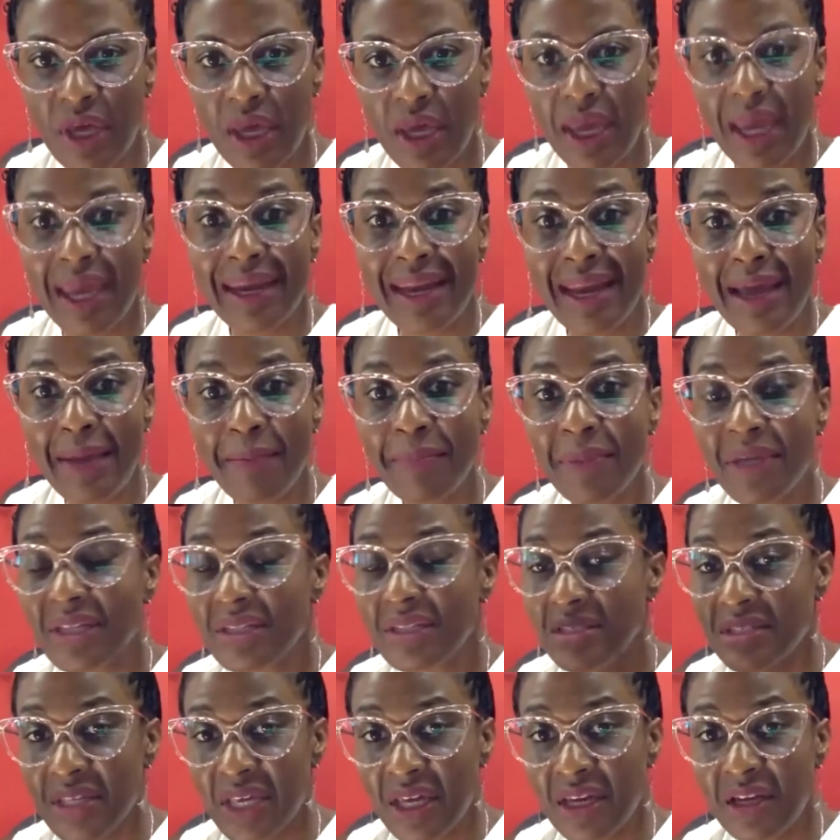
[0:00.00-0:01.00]
And that
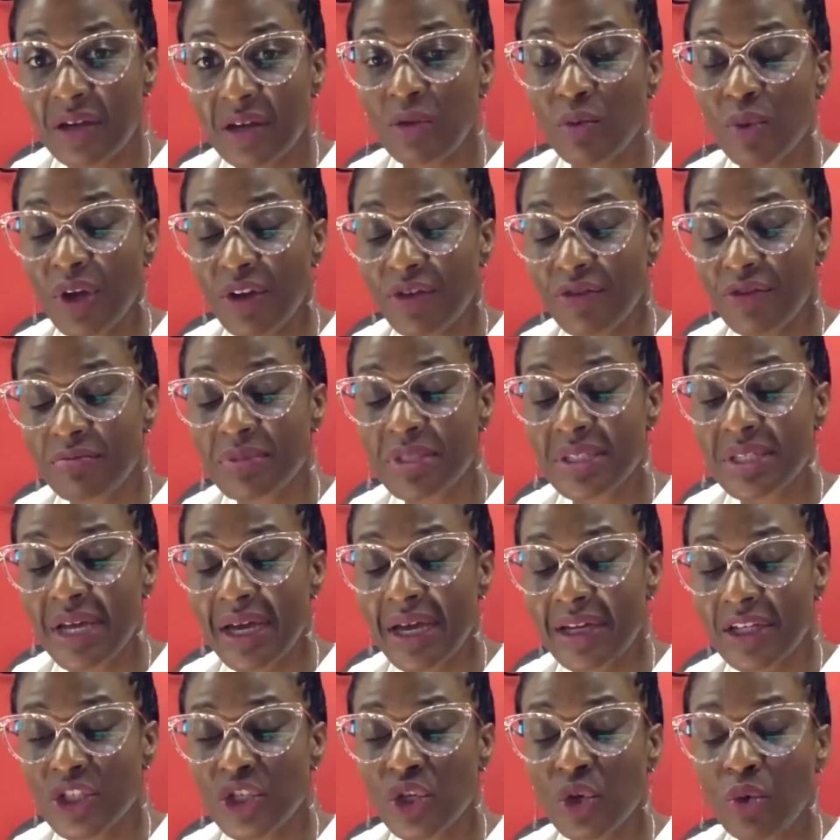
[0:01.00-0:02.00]
means getting away from
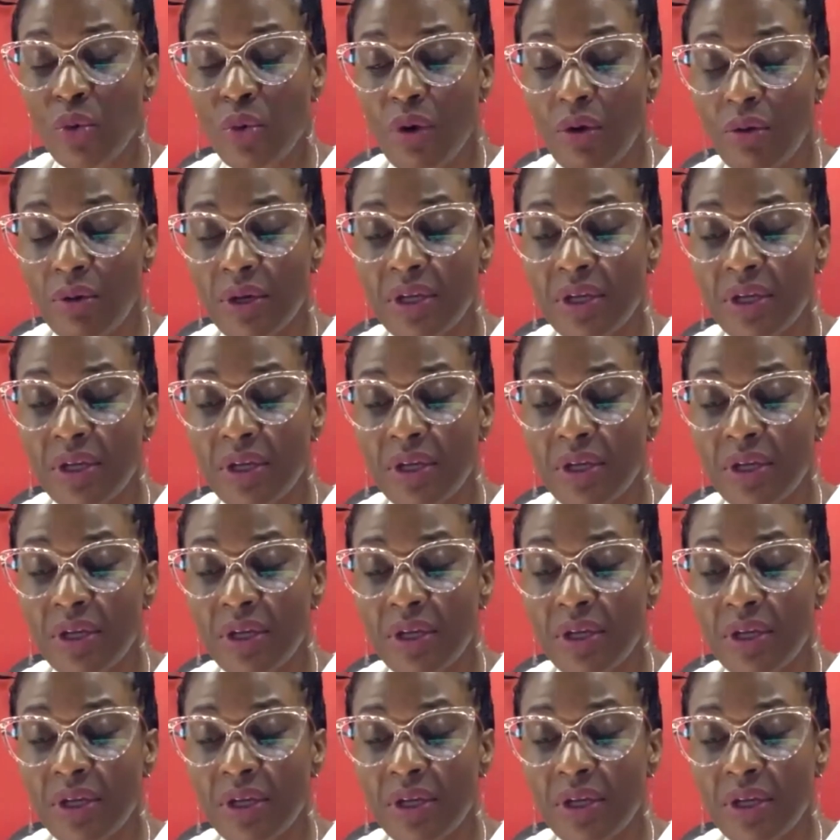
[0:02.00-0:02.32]
status quo.